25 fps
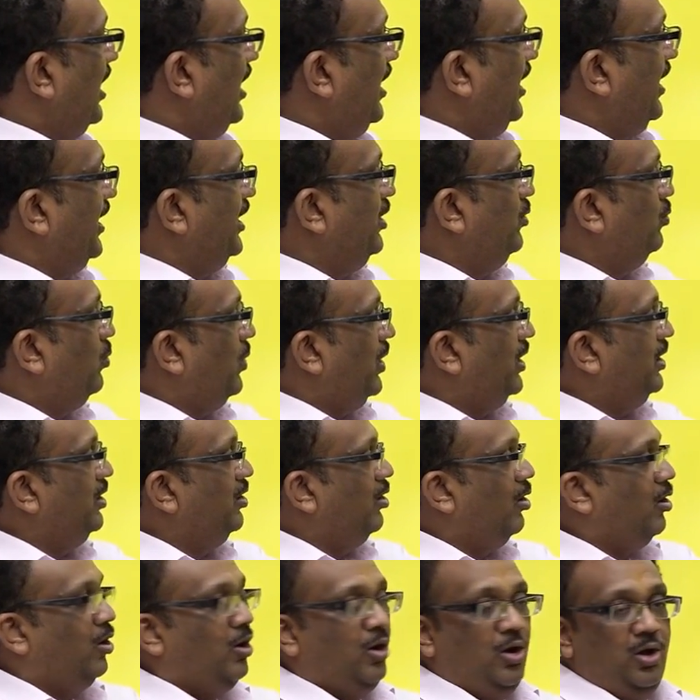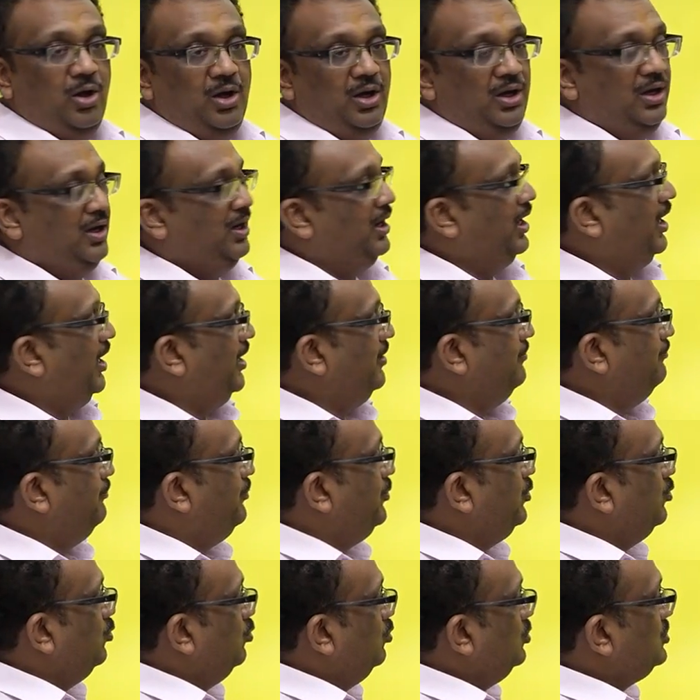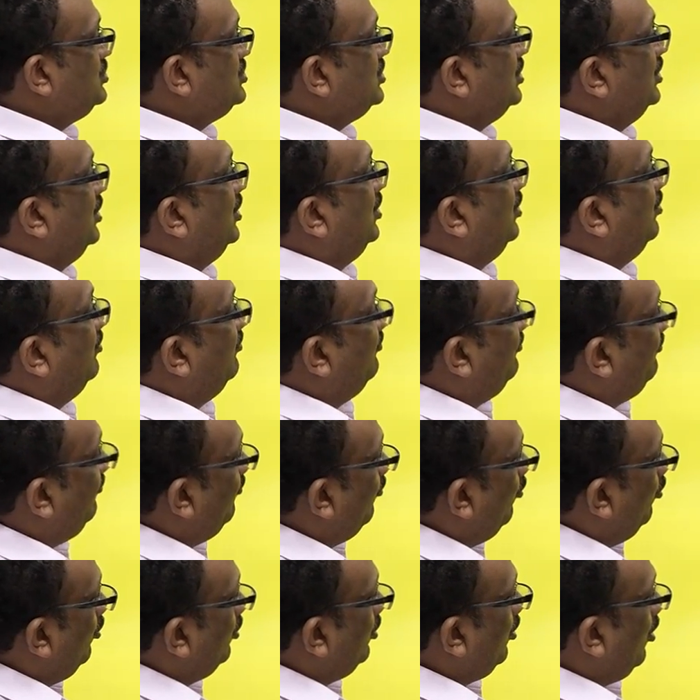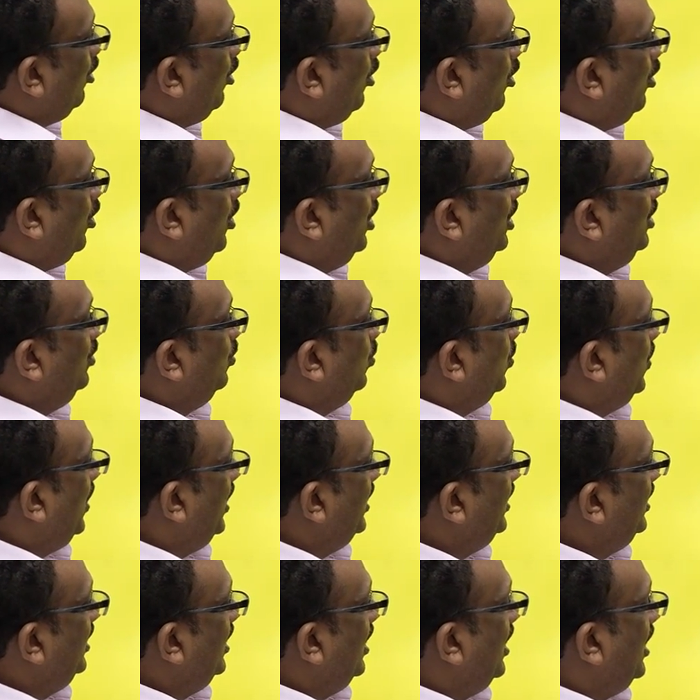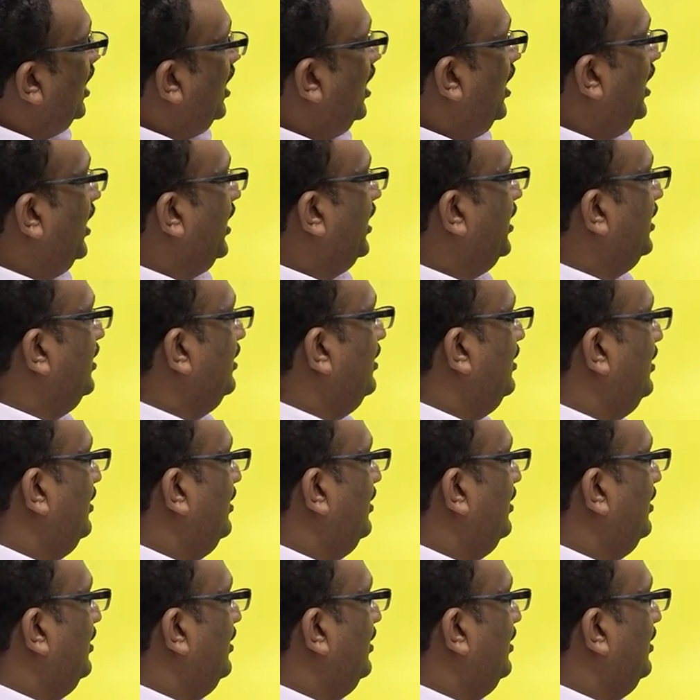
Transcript: ion 1 all and but 4 all 1 ion.